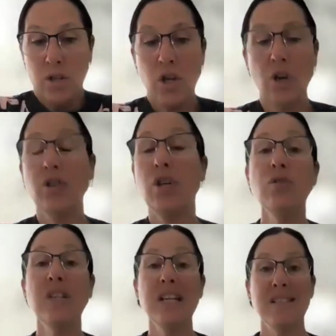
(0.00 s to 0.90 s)
So to
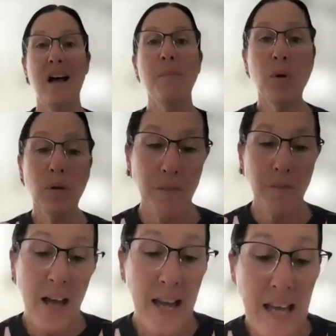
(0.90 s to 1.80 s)
use an example, if
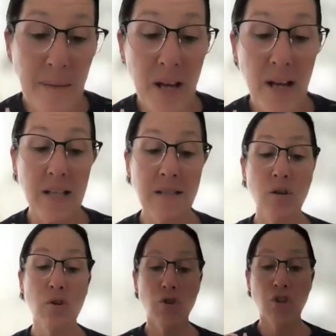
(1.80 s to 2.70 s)
Emma is a
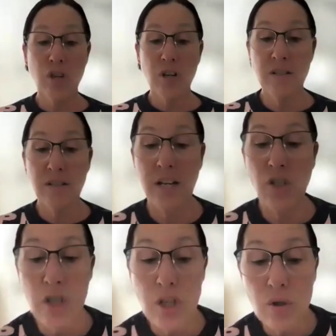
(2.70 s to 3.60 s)
nutritionist and
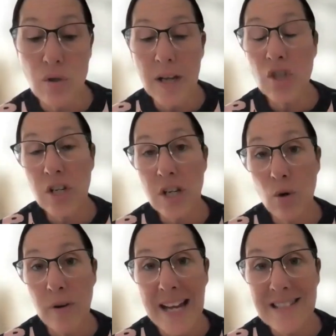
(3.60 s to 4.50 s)
she
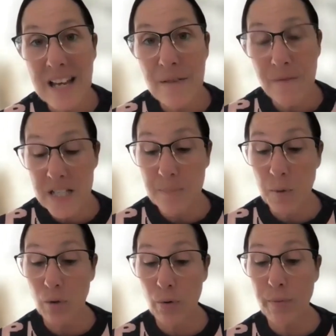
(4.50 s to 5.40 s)
creates a
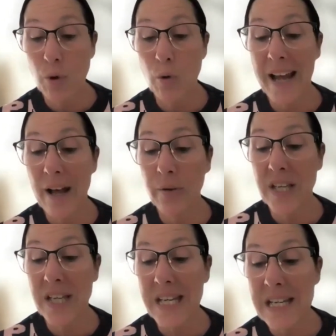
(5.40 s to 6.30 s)
Facebook group called
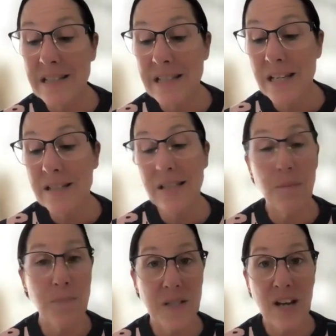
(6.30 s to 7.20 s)
Healthy Eating
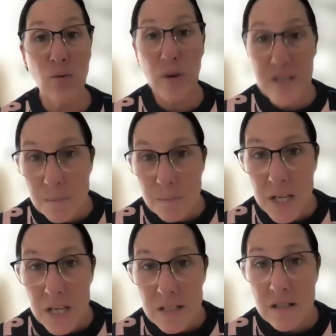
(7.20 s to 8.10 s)
Tips and
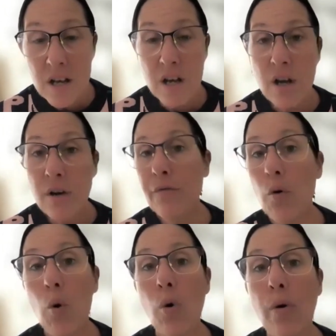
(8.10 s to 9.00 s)
Recipes
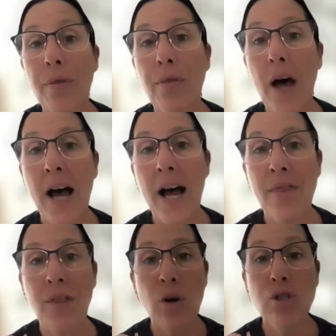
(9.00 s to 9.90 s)
for
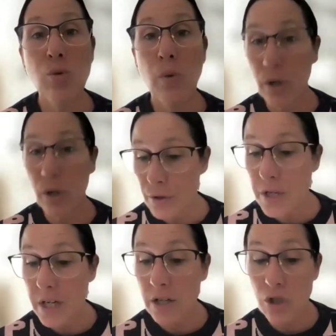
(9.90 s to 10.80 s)
those who are
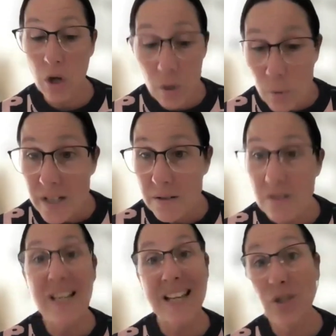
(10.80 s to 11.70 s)
gluten intolerant,
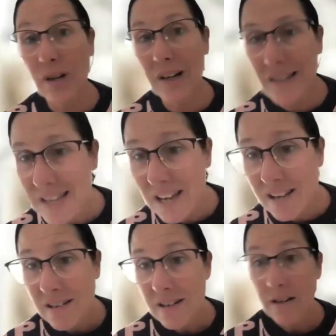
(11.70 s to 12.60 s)
because that's her glitter,